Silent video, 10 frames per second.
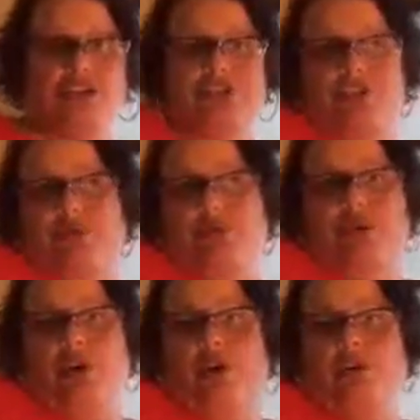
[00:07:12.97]
to
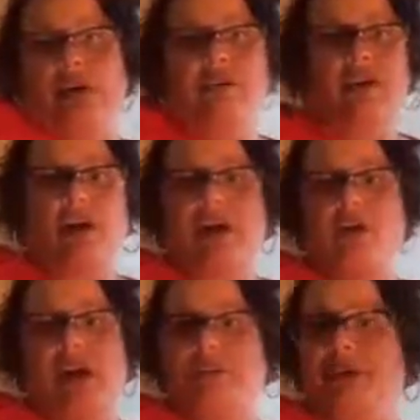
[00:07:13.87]
go down the
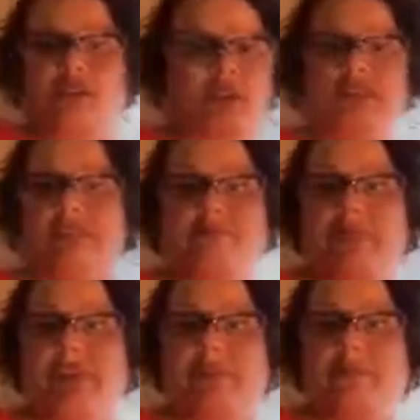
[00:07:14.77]
hallway, record
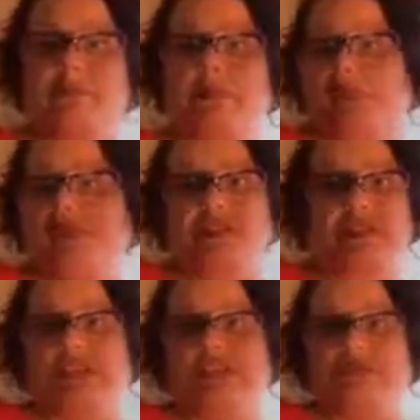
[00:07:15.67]
somebody, post it
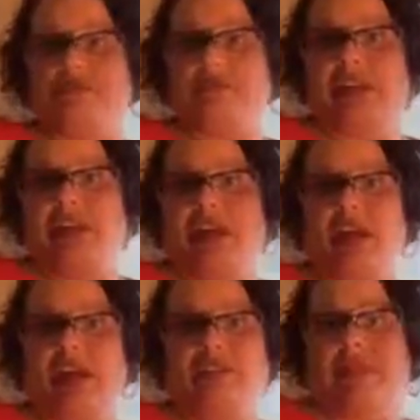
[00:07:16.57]
on social media,
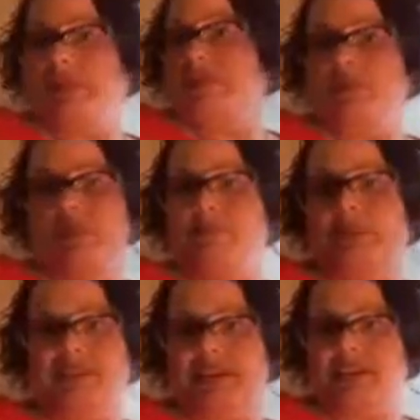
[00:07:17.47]
and there's when the
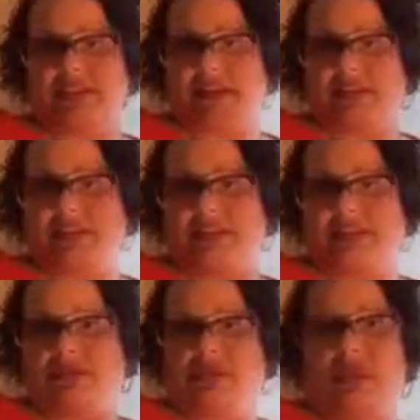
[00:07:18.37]
bullying starts.
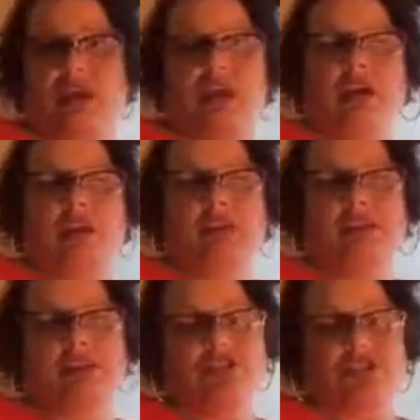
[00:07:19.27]

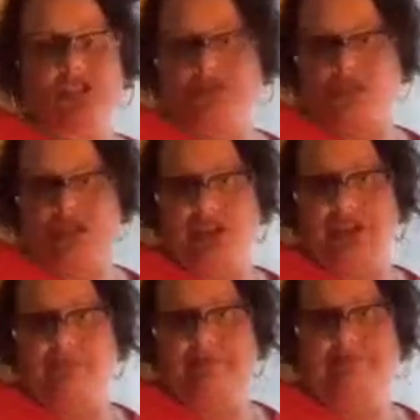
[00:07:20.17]
Let's address
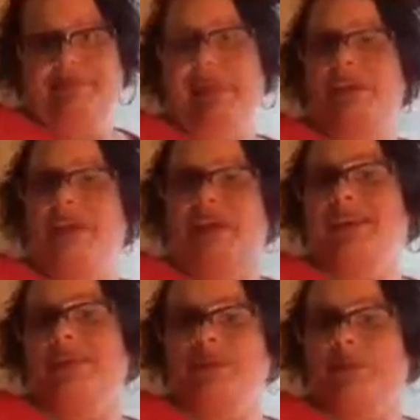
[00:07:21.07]
cheating. Now,
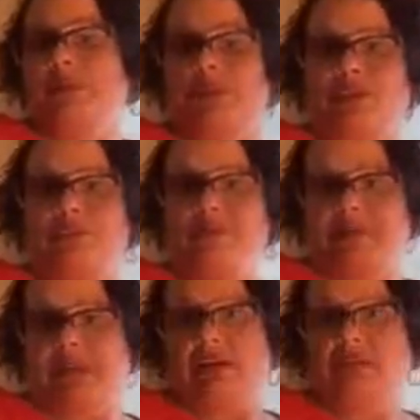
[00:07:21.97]
any normal human
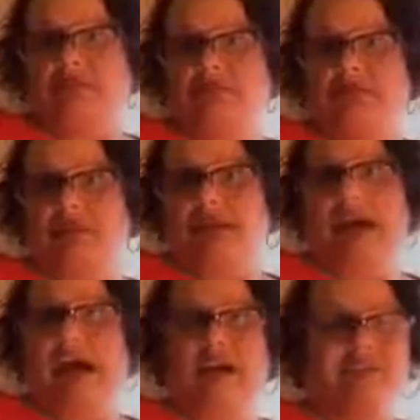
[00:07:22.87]
being
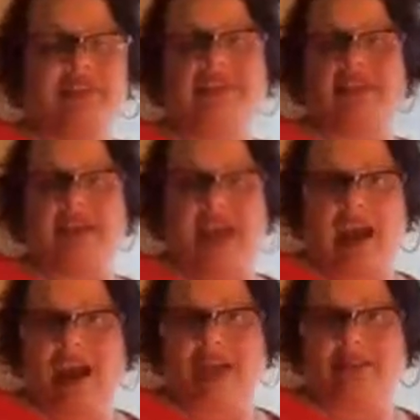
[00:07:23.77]
obviously
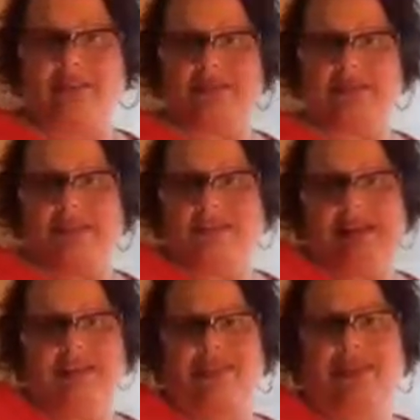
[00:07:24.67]
has
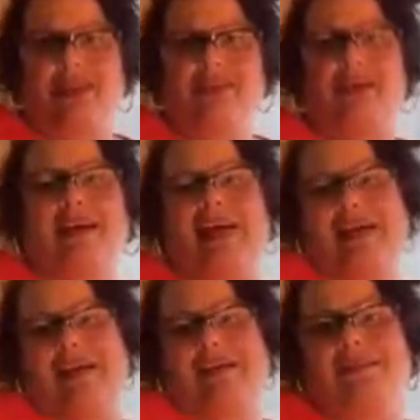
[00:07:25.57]
that thought,
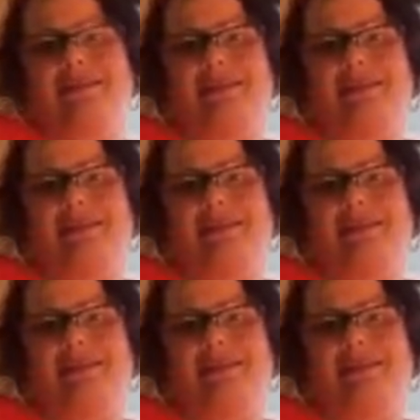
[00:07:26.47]
hey,